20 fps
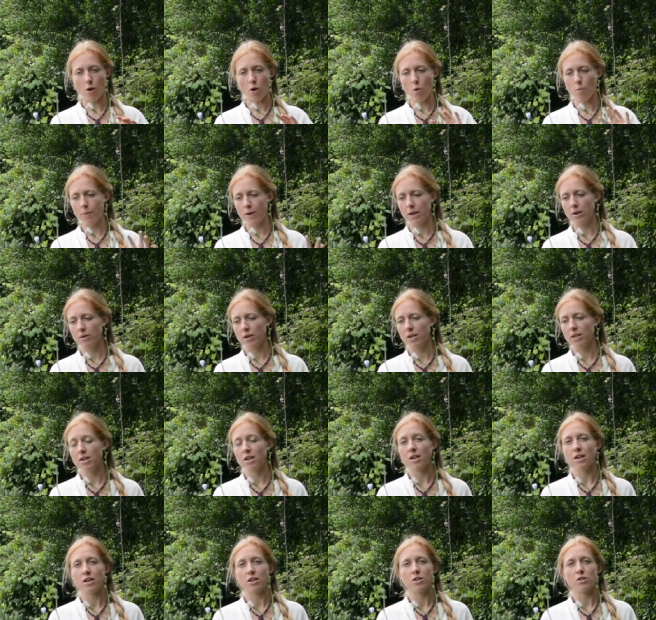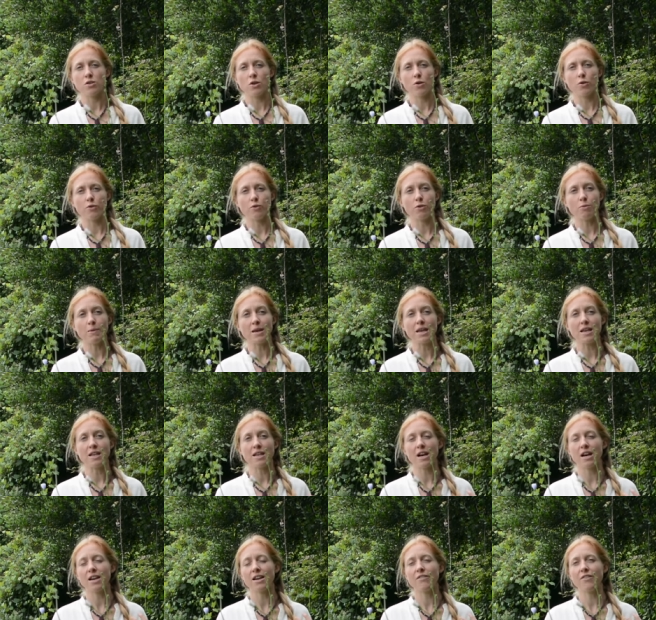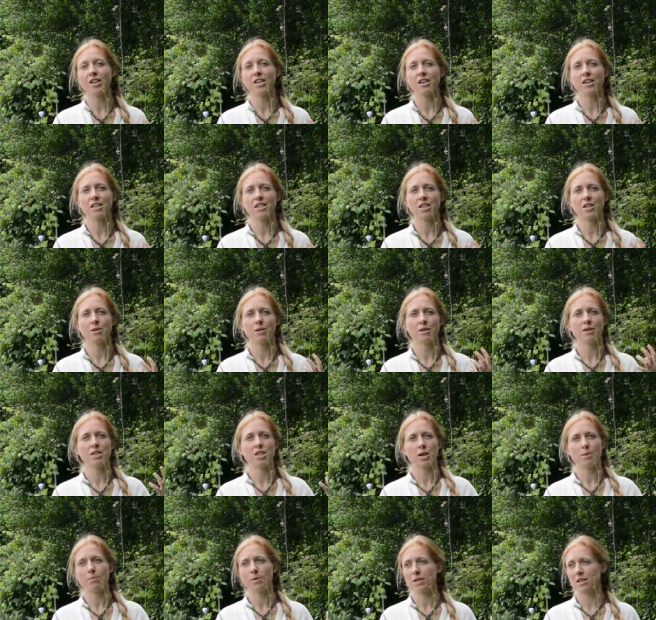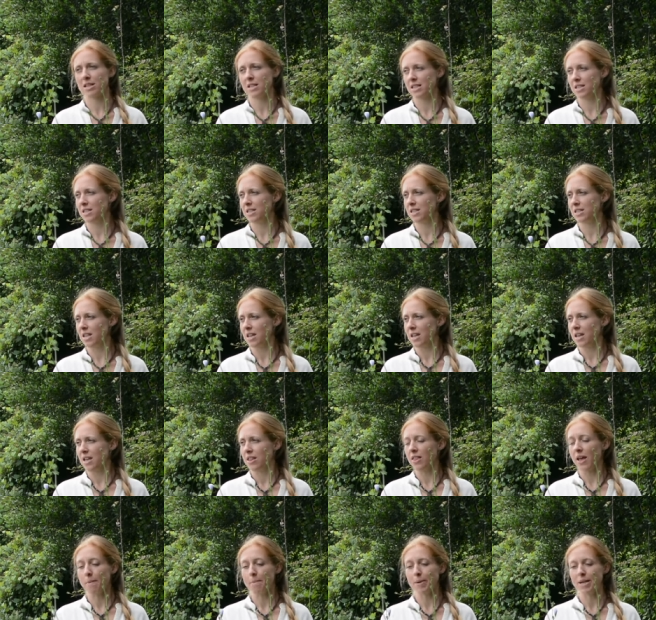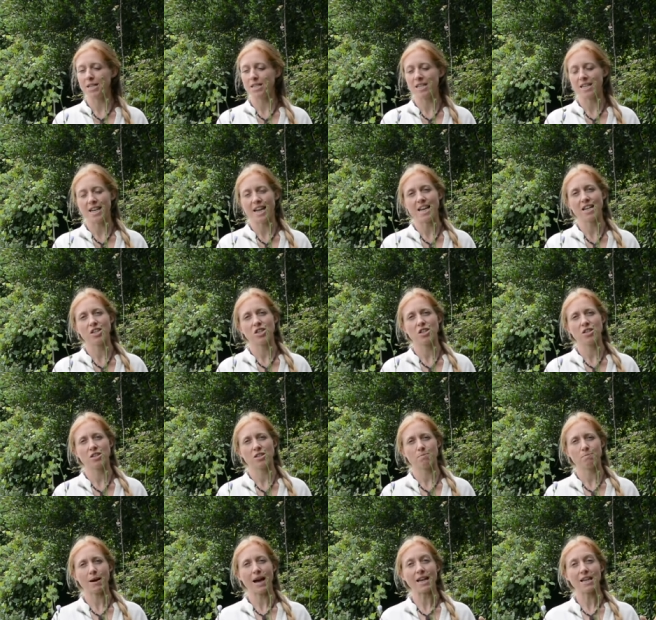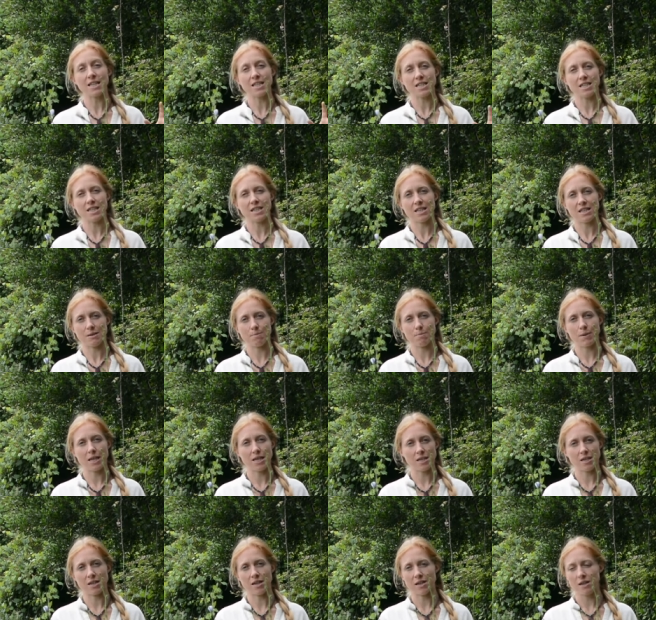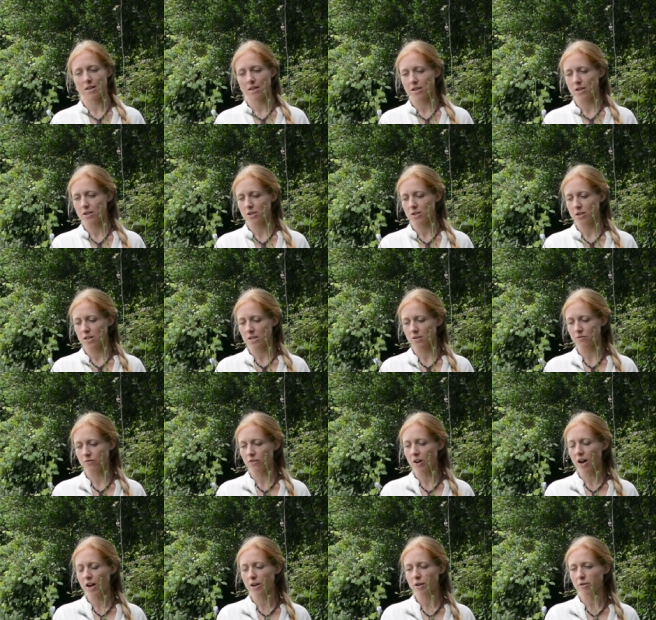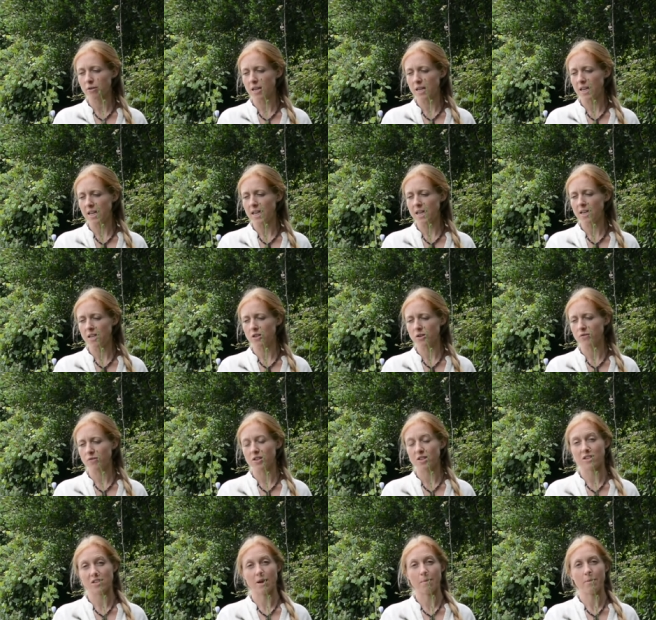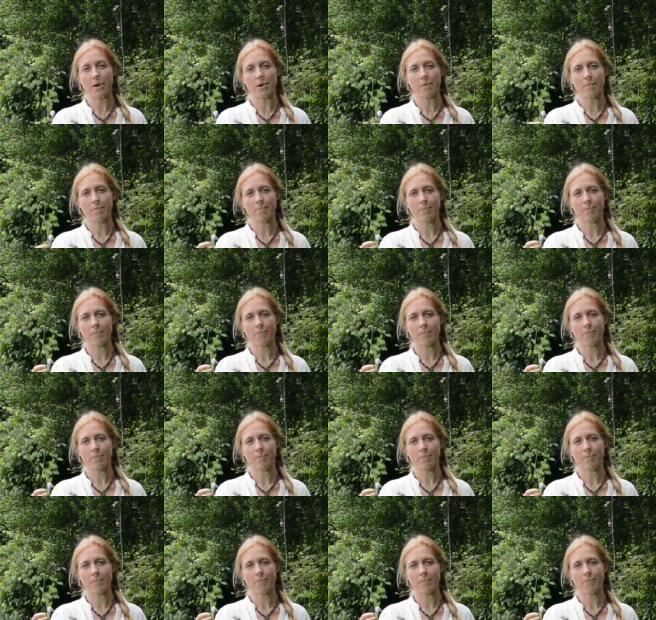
whole period. So for me in Ayurveda, I interpret this as their bitter nature is balancing this pitta, so this fiery heat of the summer.